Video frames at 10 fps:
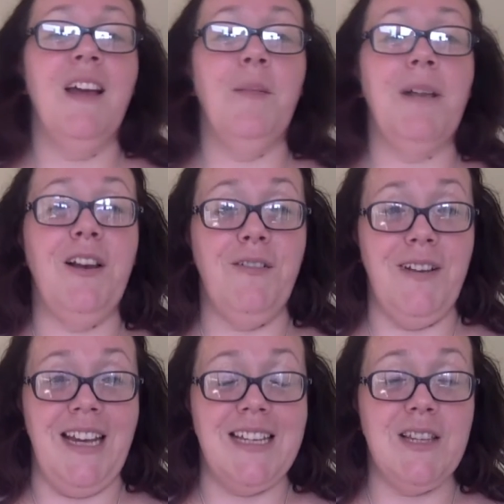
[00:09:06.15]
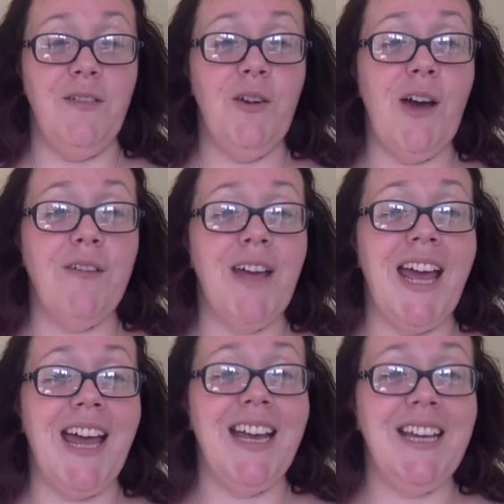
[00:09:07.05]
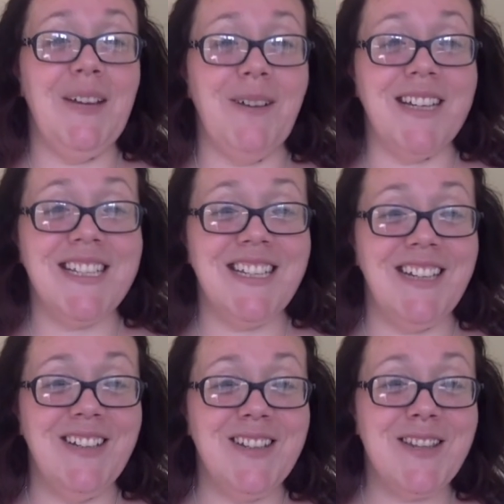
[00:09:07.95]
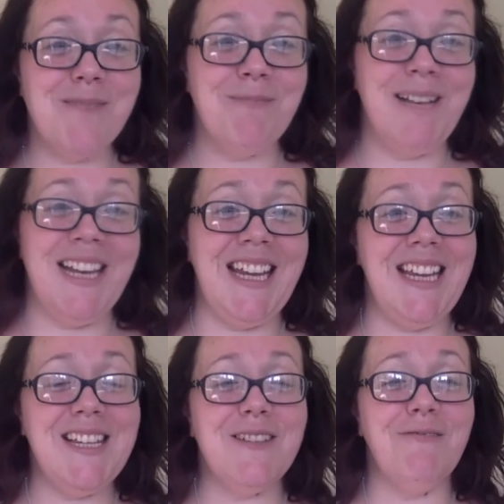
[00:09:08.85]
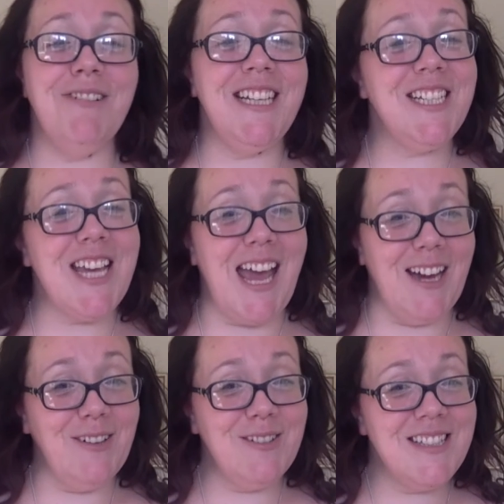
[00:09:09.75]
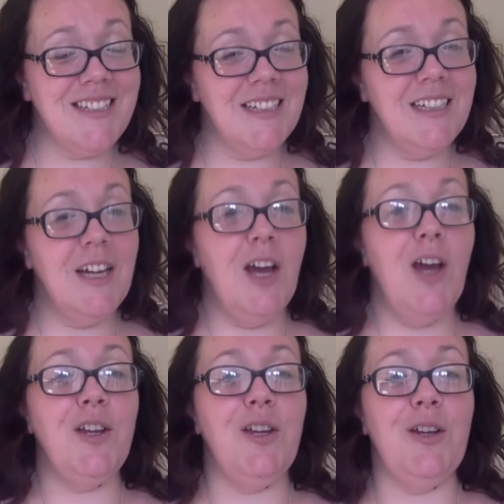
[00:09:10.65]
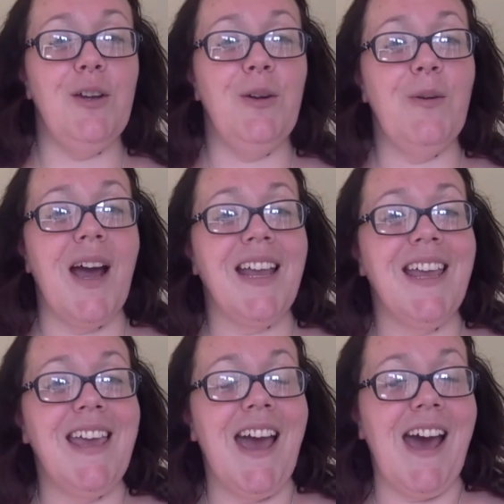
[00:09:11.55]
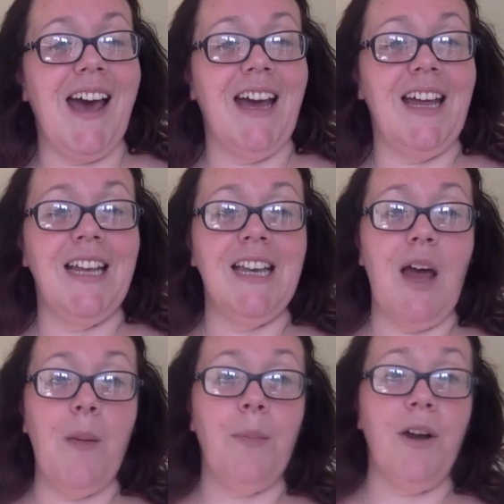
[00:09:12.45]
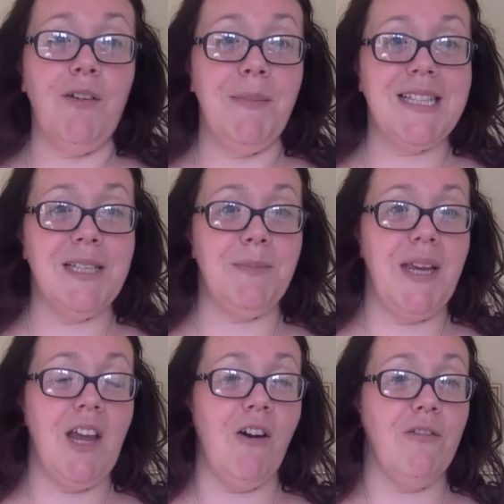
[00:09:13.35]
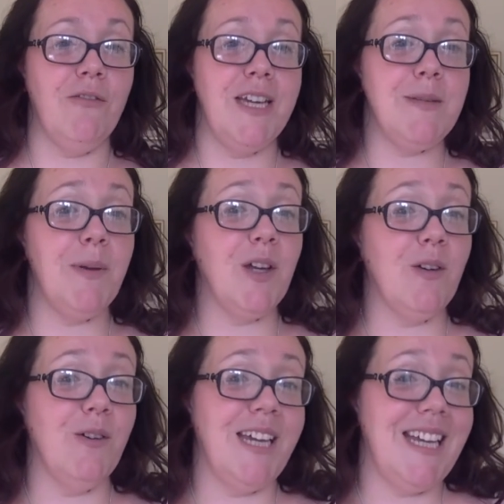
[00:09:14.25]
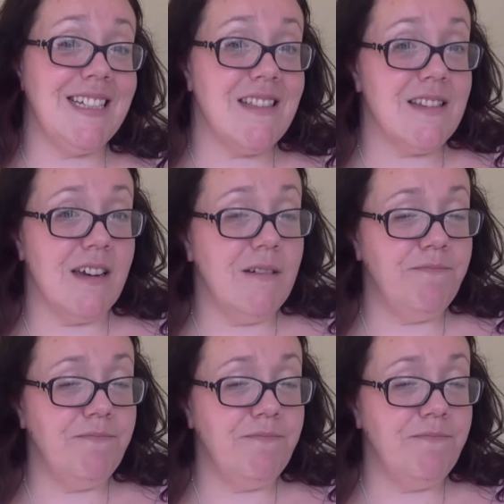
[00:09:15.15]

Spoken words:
My lovelies, if you have any questions, please reach out. You can private message me on Facebook or Insta.